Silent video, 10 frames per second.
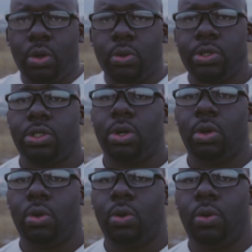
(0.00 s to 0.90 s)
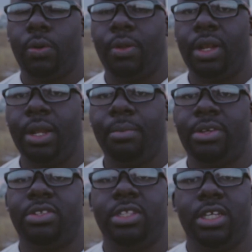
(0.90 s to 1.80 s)
also limit
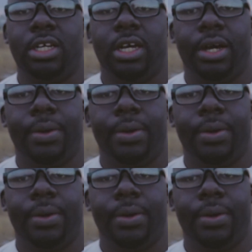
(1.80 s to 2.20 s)
the